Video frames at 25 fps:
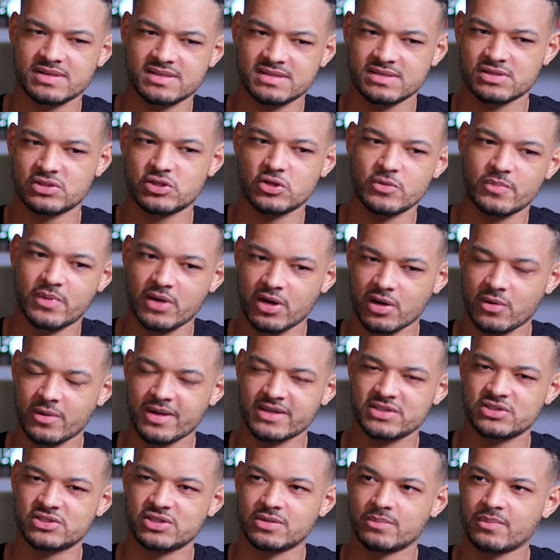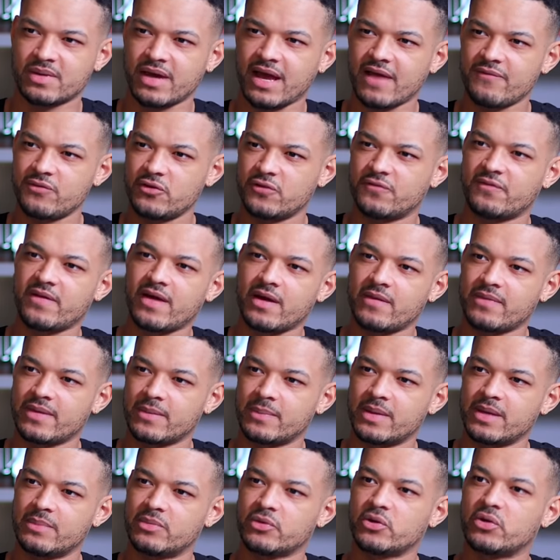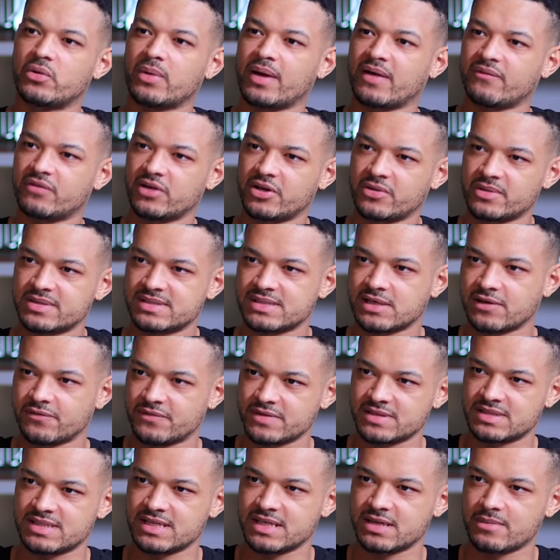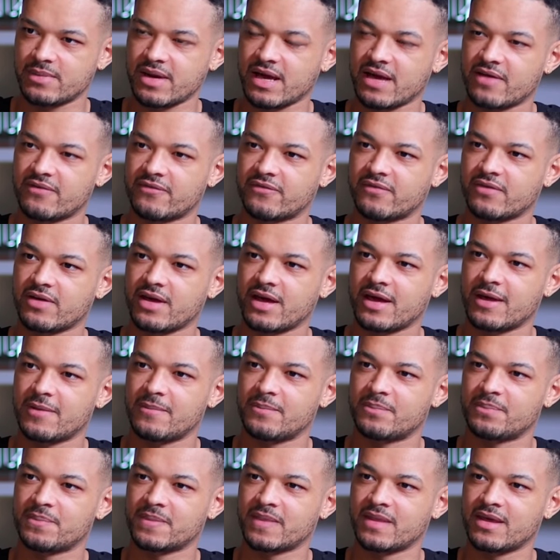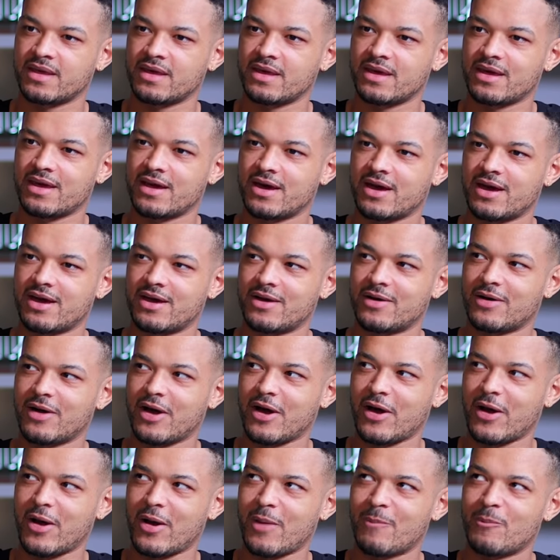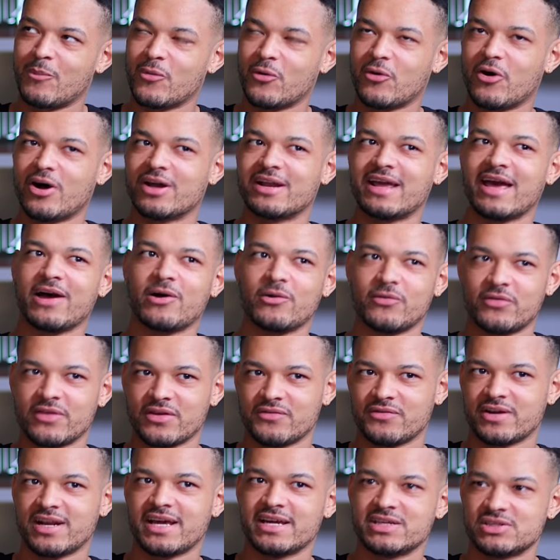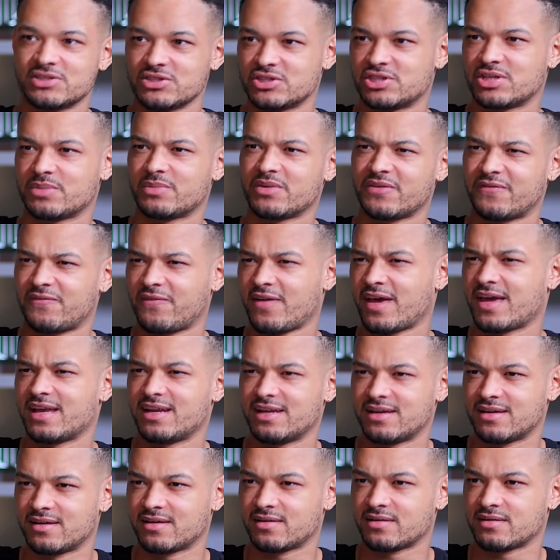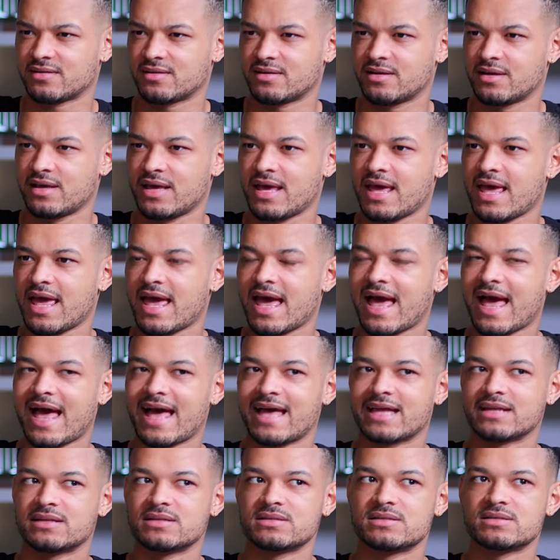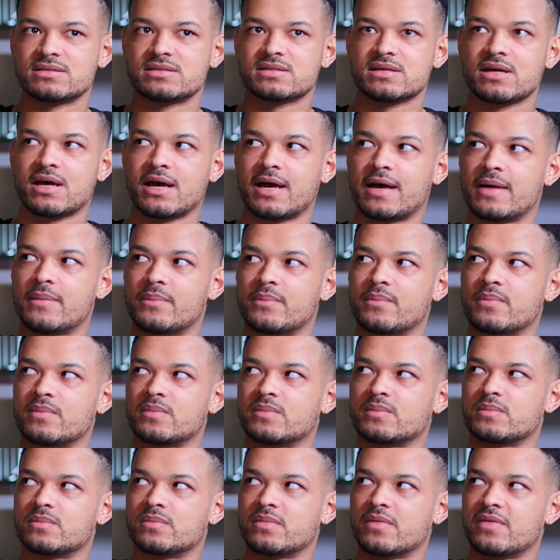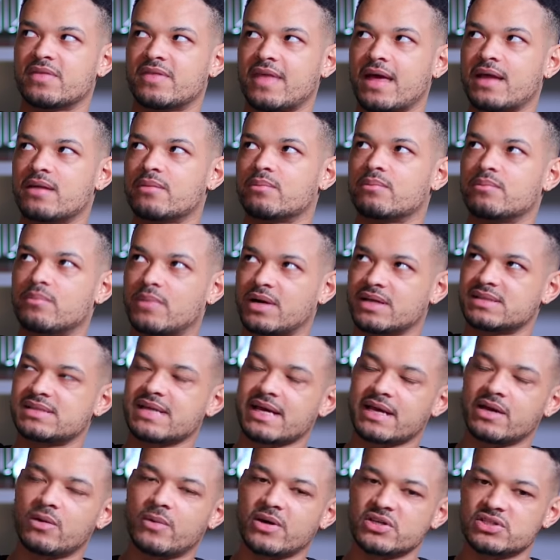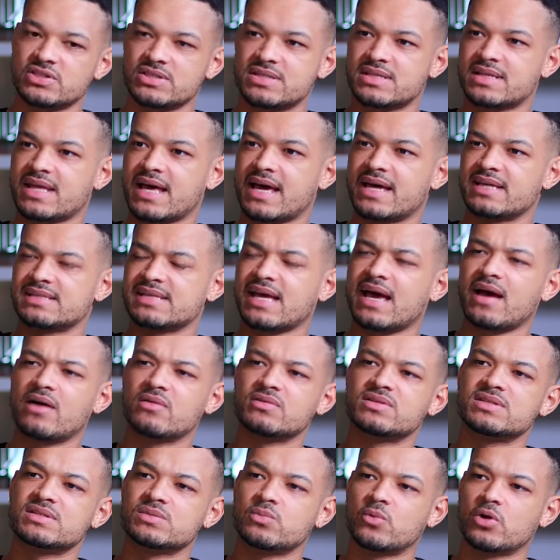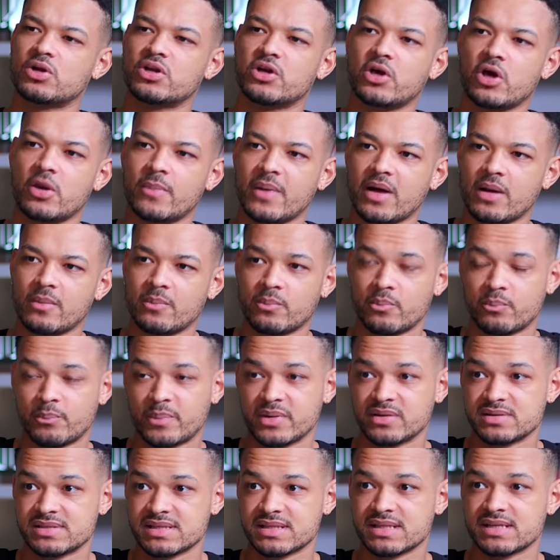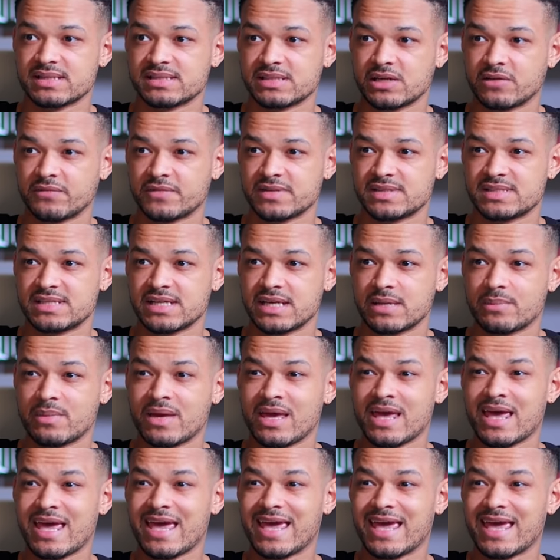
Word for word: This is a two part question, but have you found that people who have lower self esteem have um, uh, a more unhealthy relationship with failure? And um, then my second question to that is how does one go about building their self esteem?